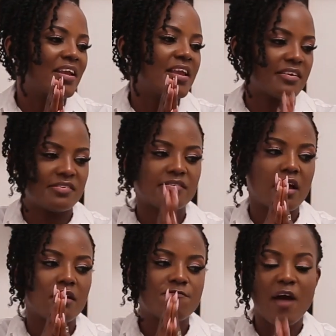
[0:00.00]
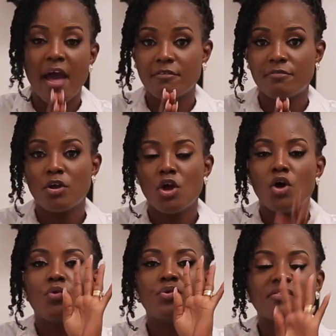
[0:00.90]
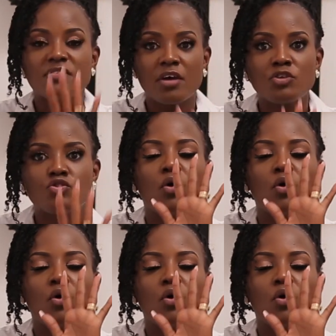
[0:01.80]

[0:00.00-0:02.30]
Next, 5, research